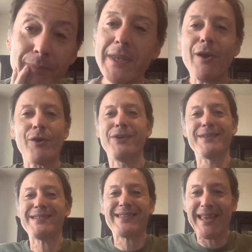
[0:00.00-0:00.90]

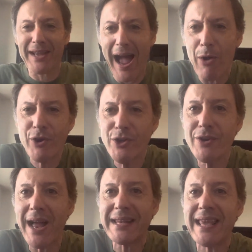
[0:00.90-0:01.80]
It's like, how can you
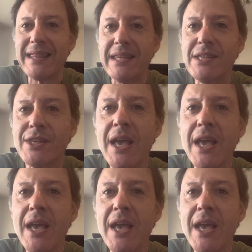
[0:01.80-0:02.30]
not get these?